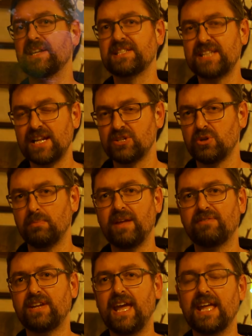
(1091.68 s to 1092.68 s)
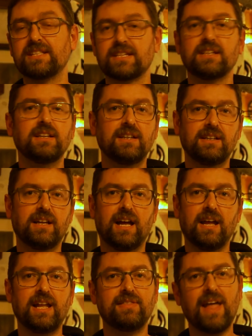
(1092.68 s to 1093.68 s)
an essential bit of kit
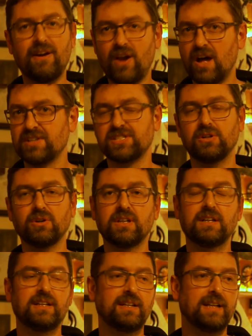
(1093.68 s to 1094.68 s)
in their arsenal.